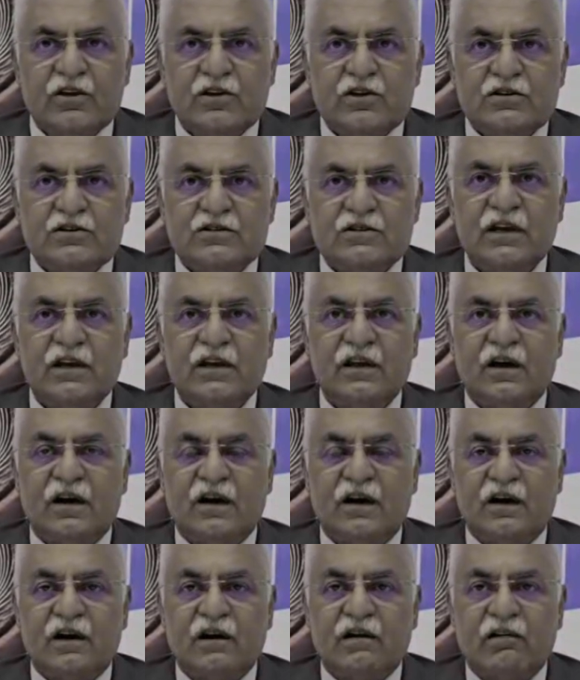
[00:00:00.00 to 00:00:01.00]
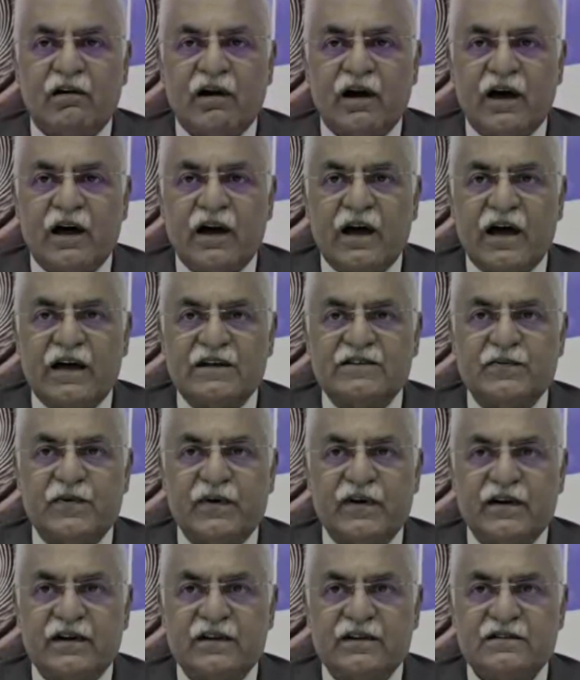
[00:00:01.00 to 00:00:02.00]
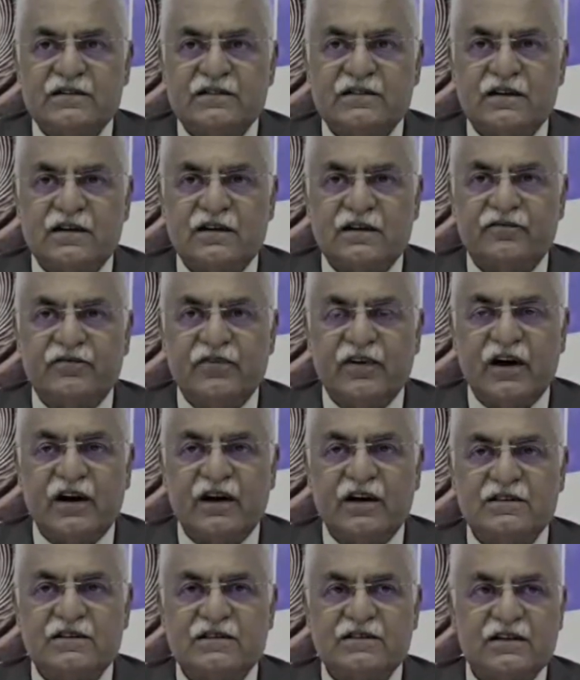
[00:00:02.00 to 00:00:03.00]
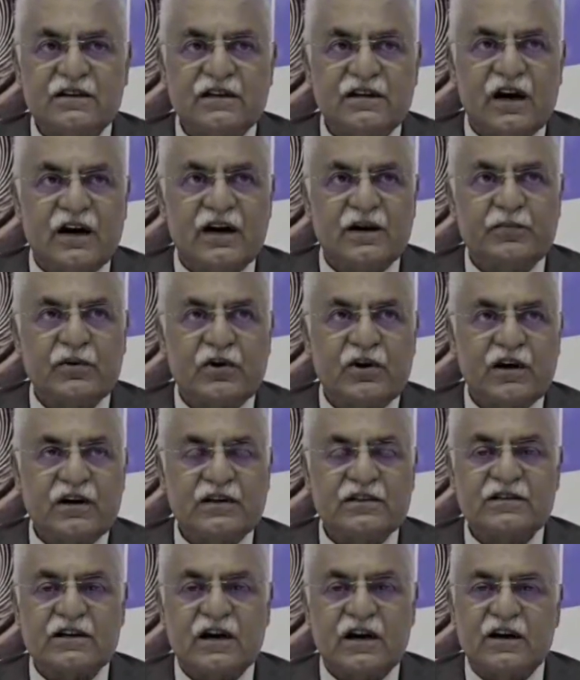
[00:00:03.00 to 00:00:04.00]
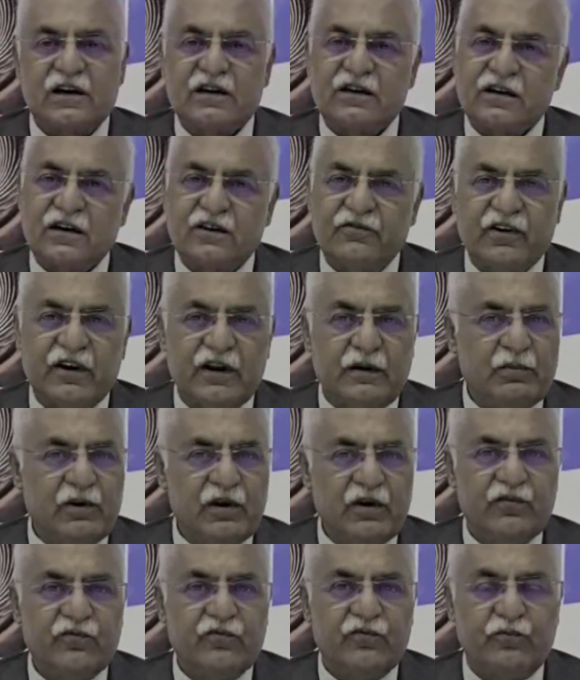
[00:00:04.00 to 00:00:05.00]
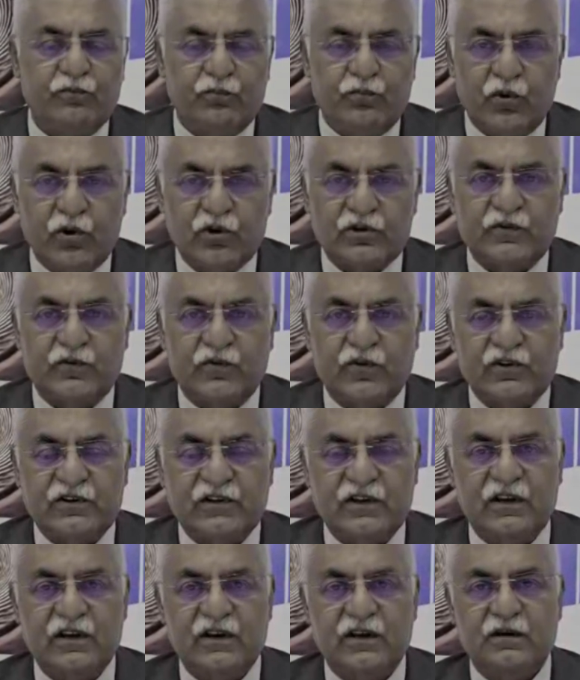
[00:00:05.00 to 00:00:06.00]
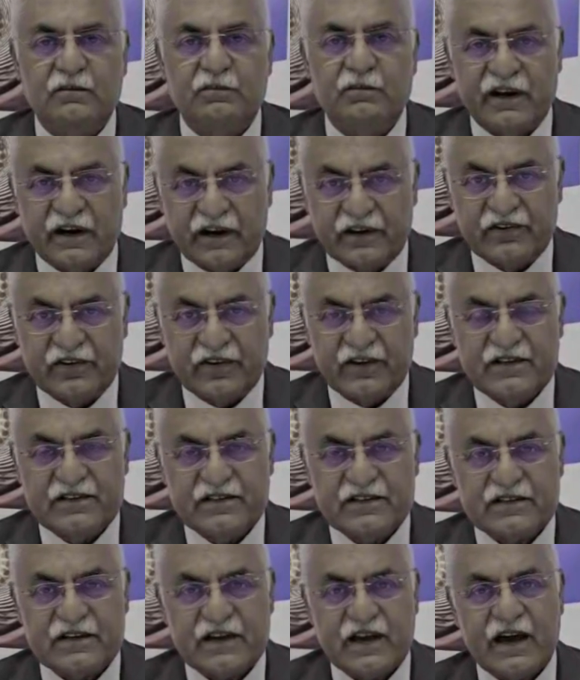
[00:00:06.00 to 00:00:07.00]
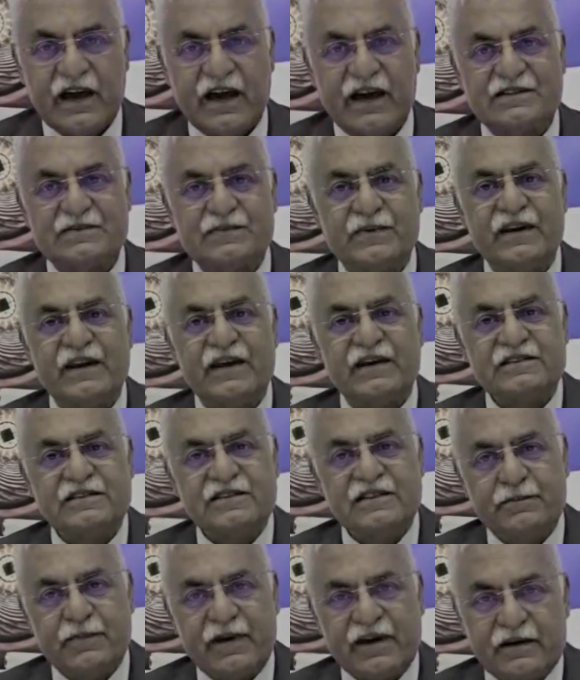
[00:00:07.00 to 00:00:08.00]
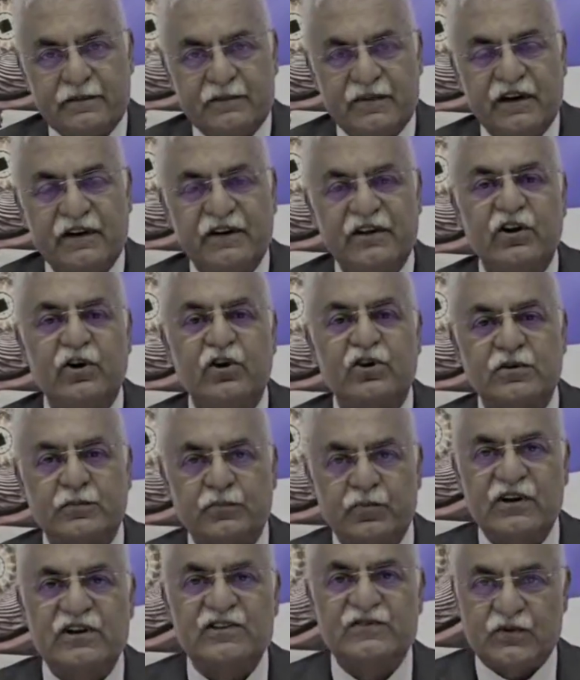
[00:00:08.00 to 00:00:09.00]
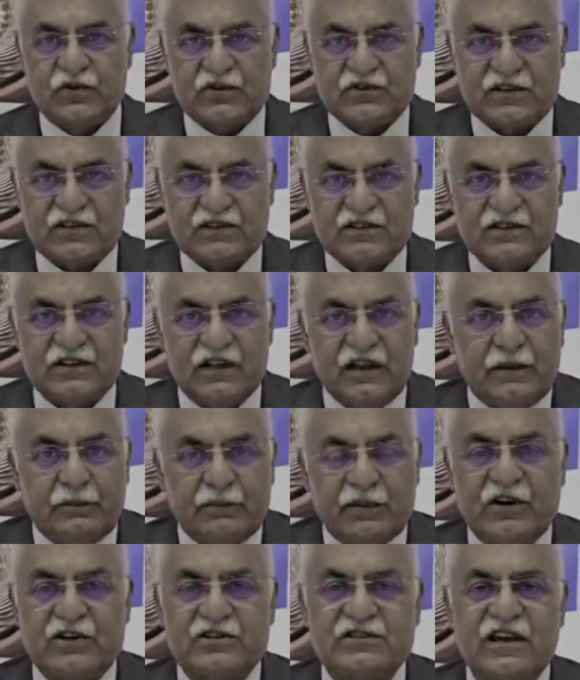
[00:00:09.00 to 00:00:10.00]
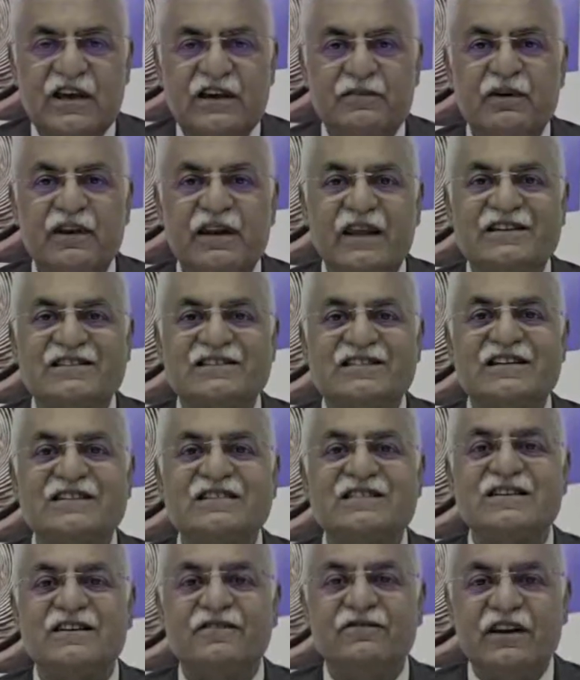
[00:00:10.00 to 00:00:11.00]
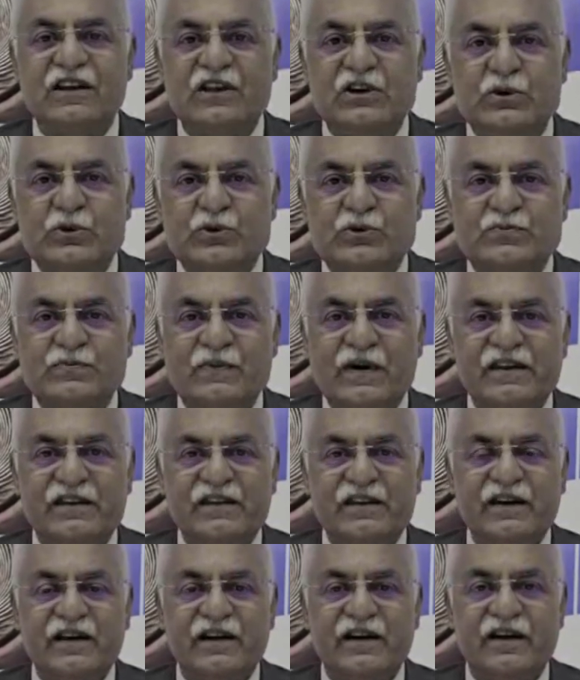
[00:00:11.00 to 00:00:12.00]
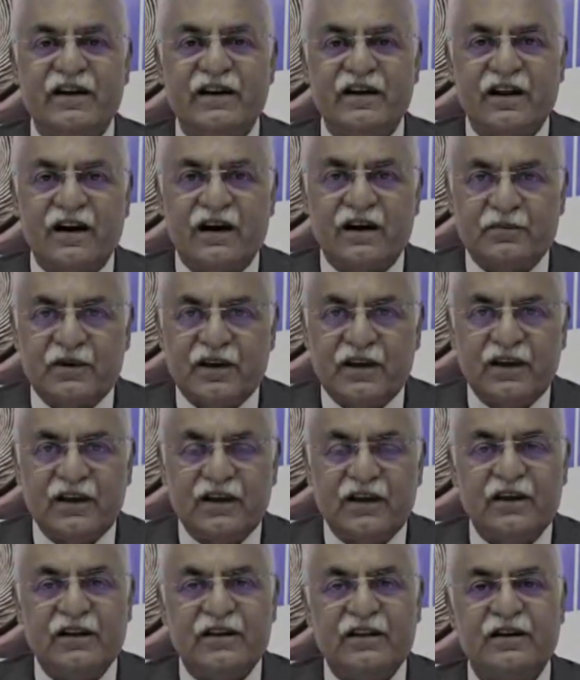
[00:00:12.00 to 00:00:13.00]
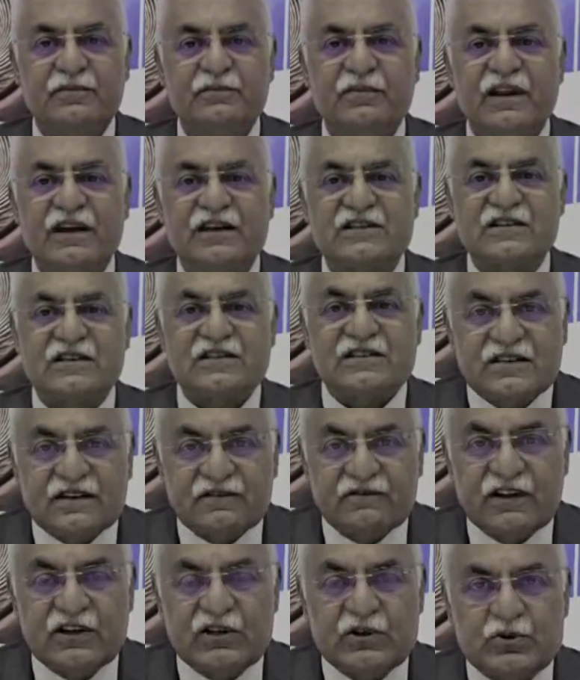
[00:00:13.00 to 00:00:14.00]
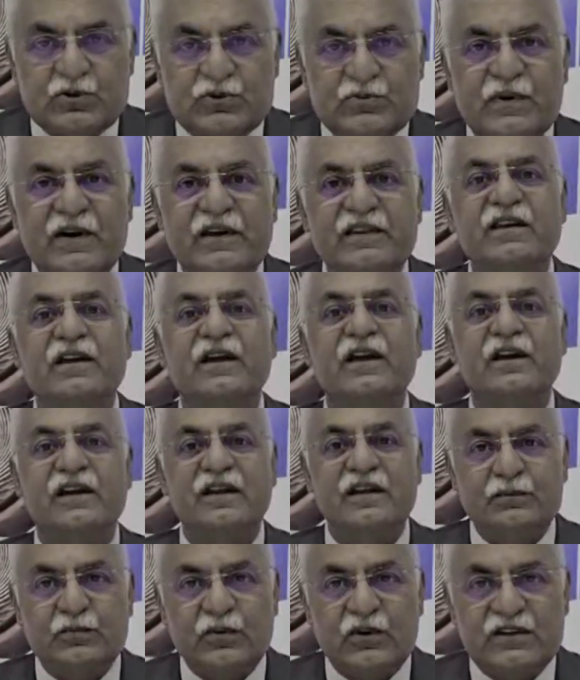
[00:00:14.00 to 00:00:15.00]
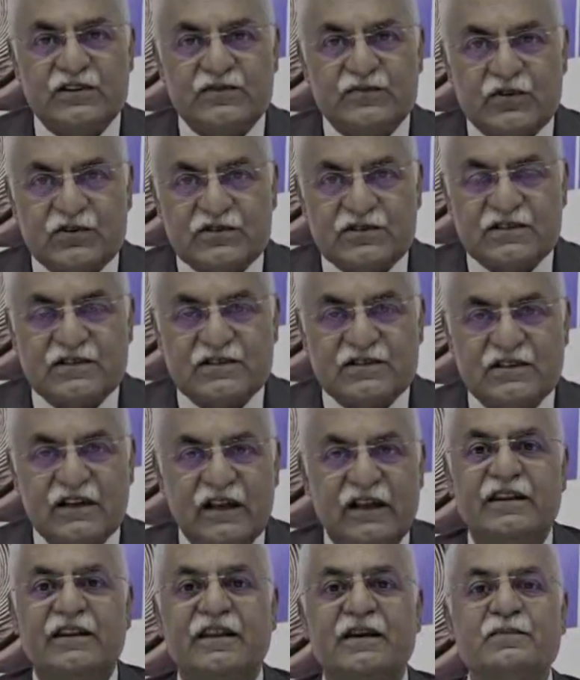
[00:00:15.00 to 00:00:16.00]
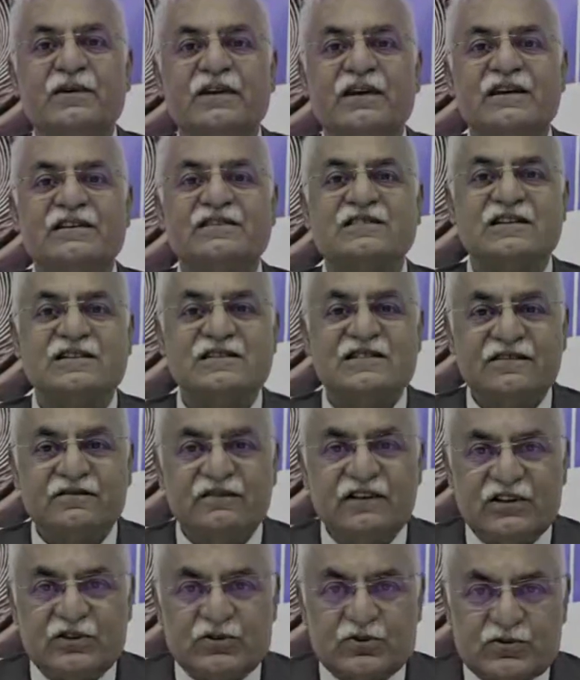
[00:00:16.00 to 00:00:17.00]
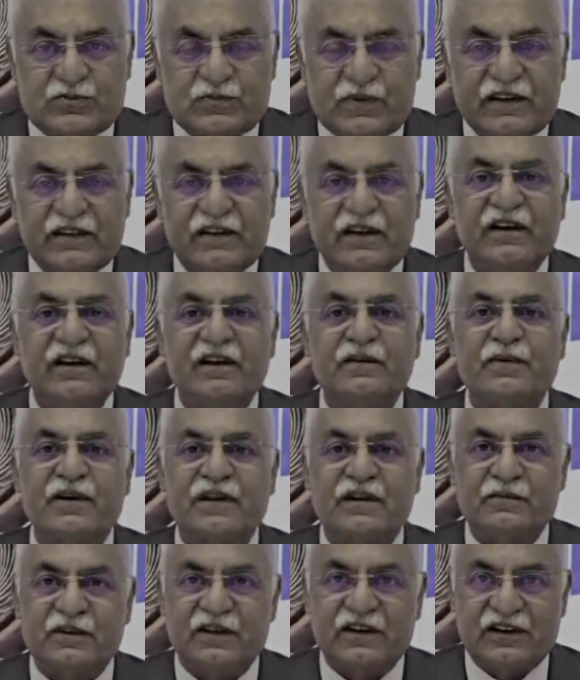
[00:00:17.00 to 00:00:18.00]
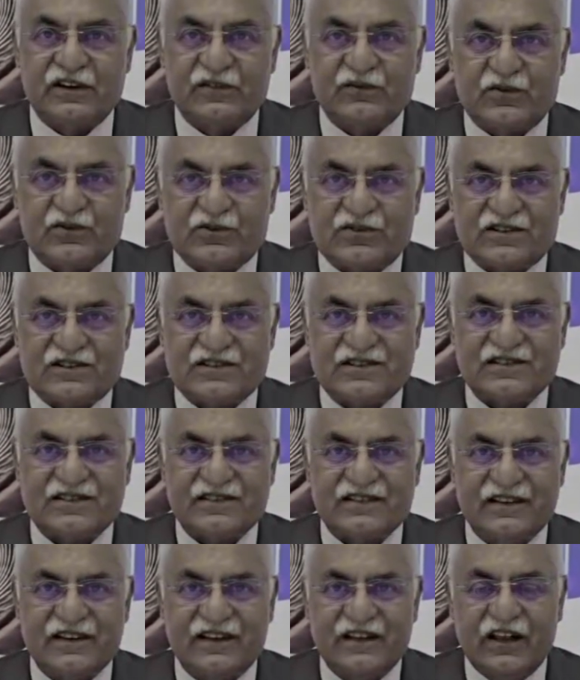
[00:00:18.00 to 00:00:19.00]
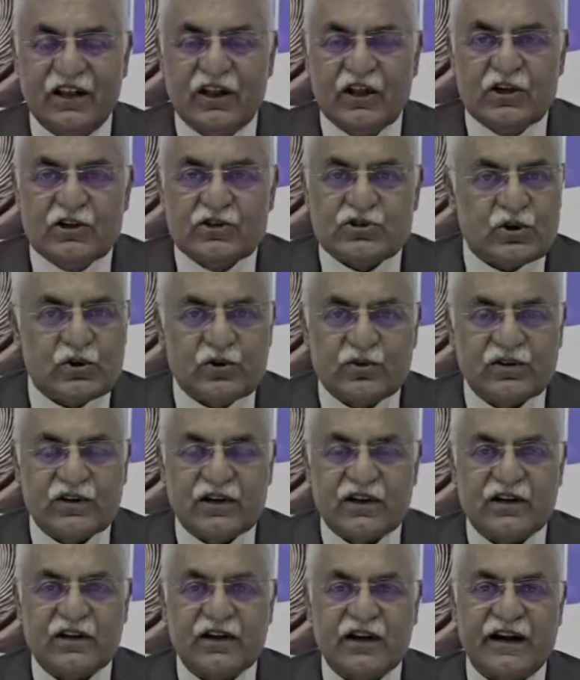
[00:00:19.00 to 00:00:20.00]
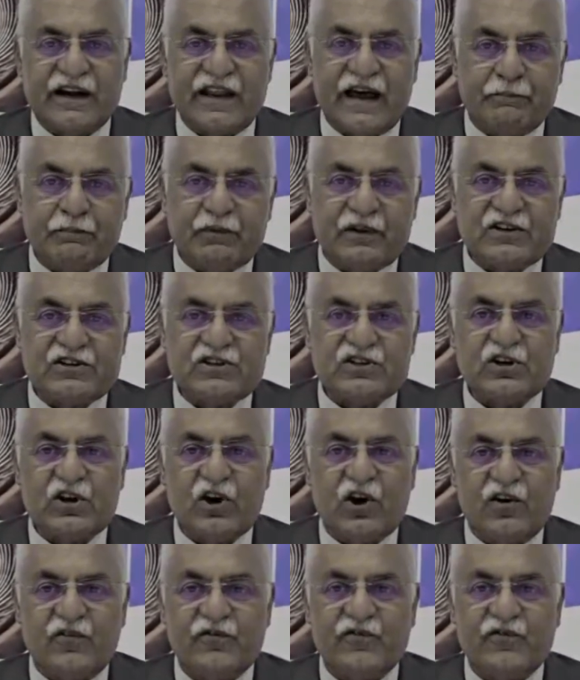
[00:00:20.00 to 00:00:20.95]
See, as far as we are concerned, our products are available both for the militaries as well as the paramilitary or the police forces, because they have been extensively used by the Indian Army. They've been extensively used by the Indian police forces. They've been extensively used by the Indian paramilitary forces. So adaptation of